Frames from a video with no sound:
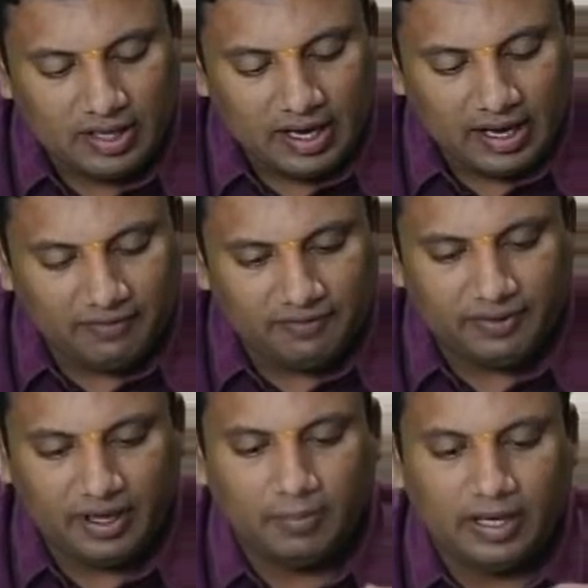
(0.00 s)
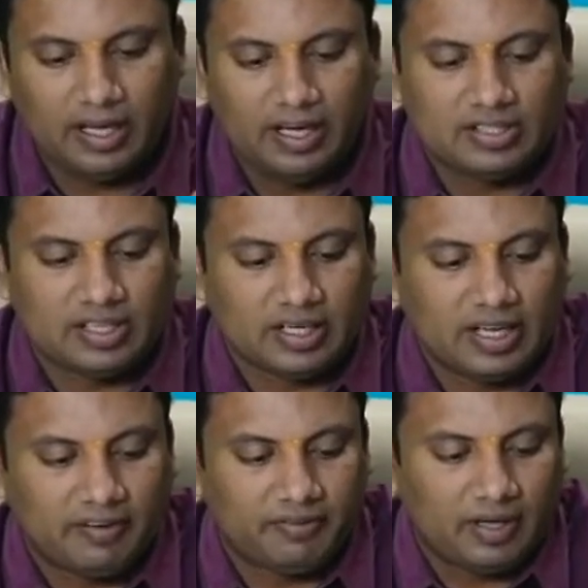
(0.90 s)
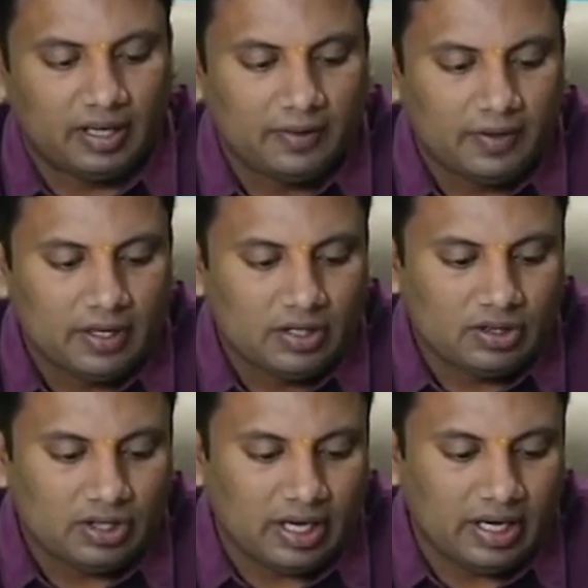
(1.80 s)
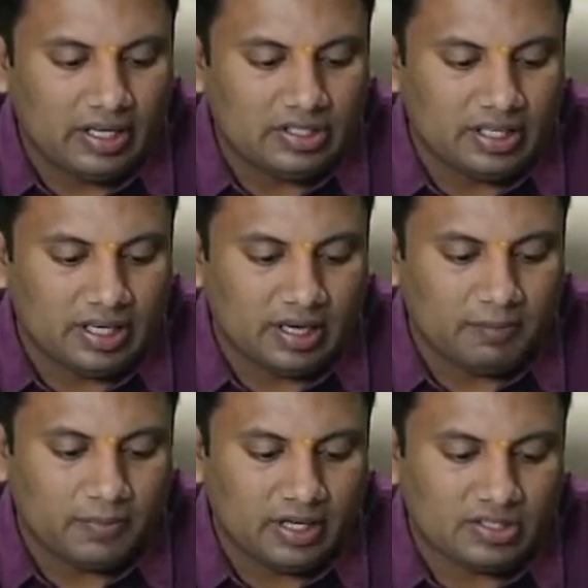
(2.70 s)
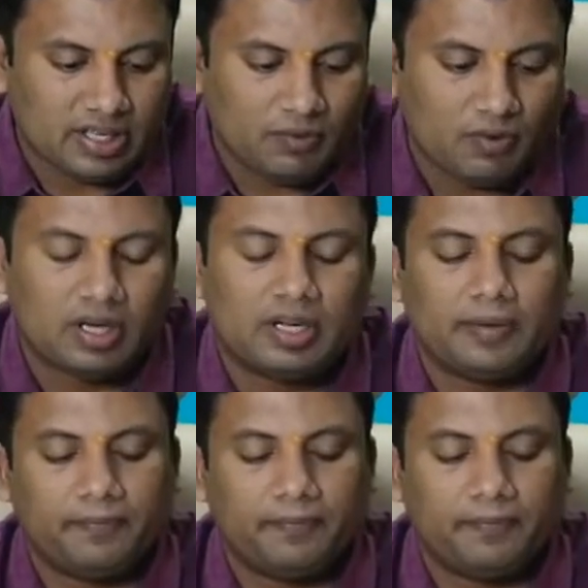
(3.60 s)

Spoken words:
Everybody listen carefully. 3 digit numbers I want.